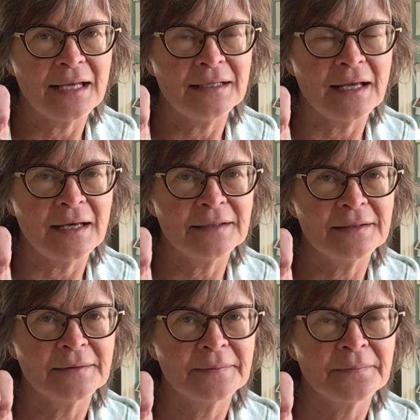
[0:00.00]
yet.
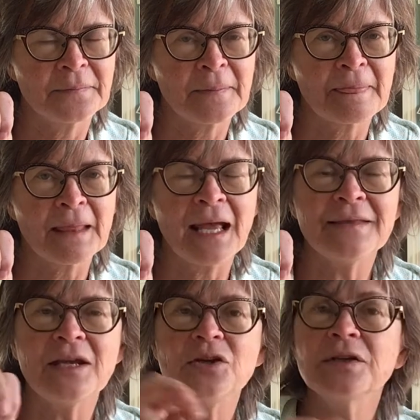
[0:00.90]

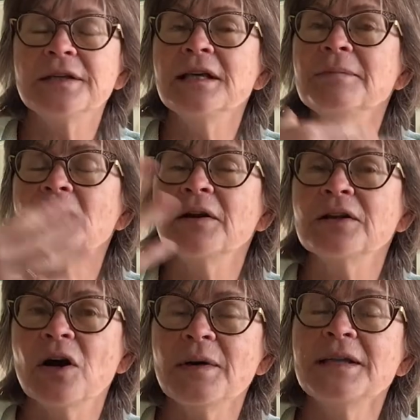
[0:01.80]
And then you could keep on
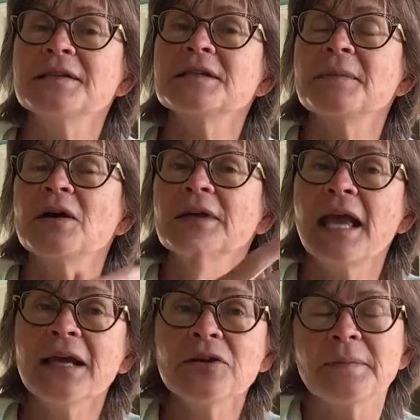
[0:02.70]
going to spell
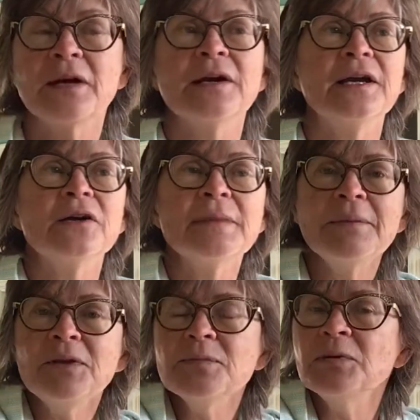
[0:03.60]
Canterbury. Or
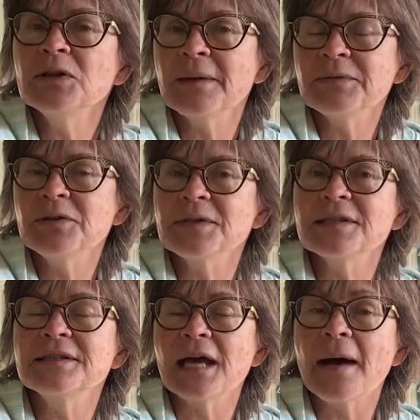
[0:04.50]
maybe you pull up to a
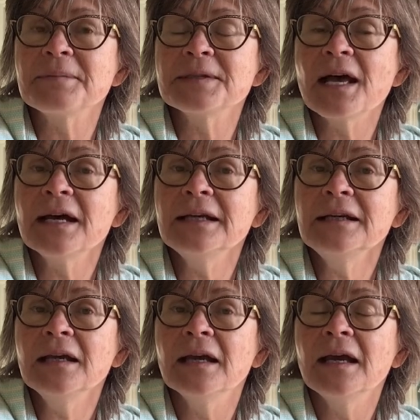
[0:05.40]
stop sign
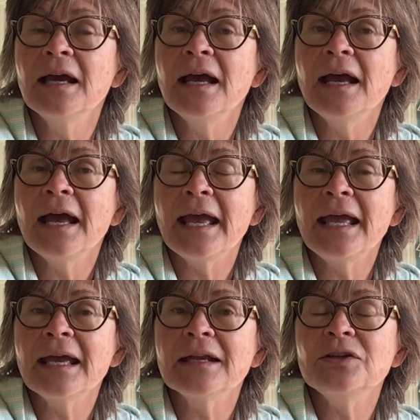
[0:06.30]

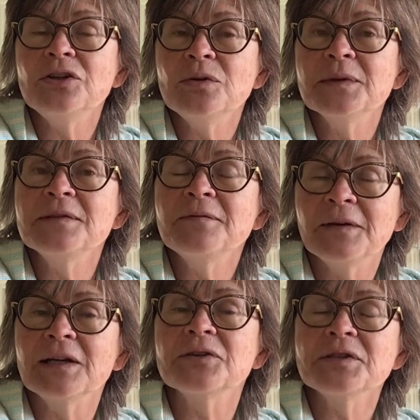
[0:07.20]
and you would
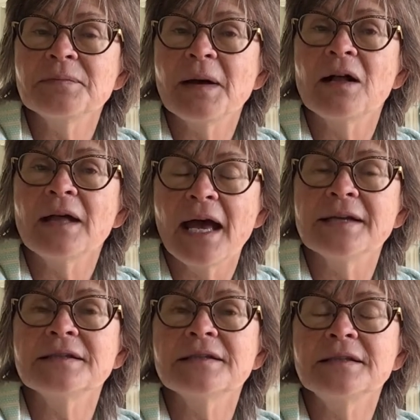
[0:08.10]
finger spell
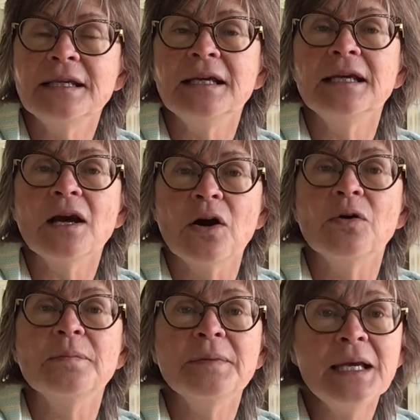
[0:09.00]

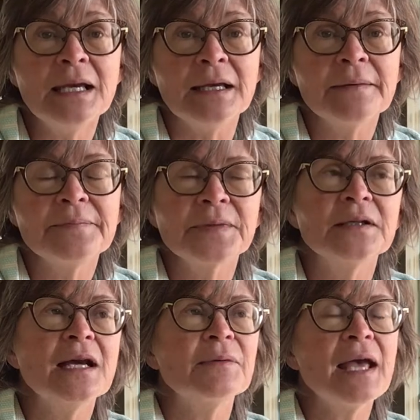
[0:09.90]
S-T-O-P.
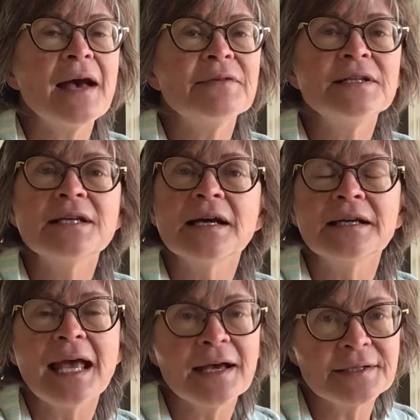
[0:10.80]
Now we haven't done
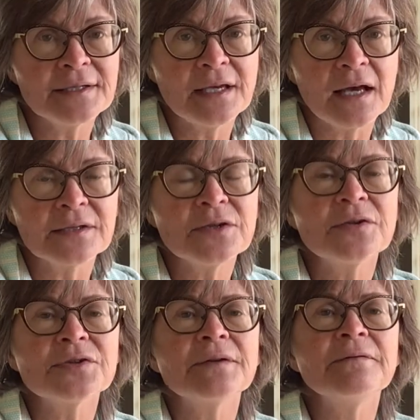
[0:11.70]
S yet, so
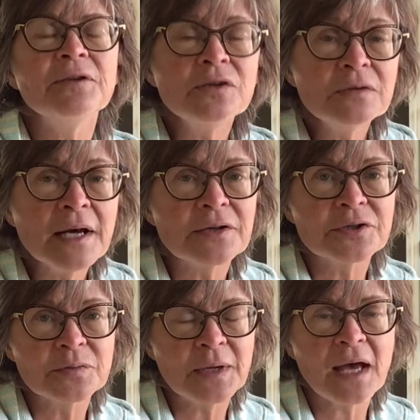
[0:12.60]
there's a few
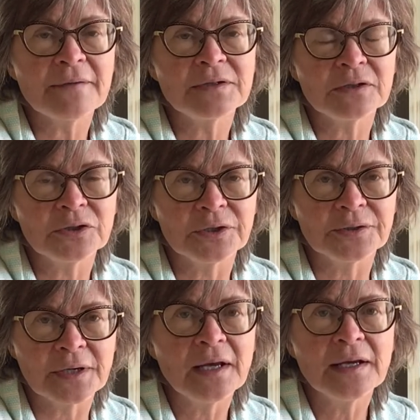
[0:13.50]
letters we have to
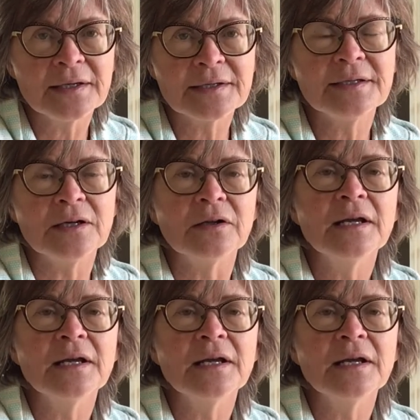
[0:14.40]
learn still,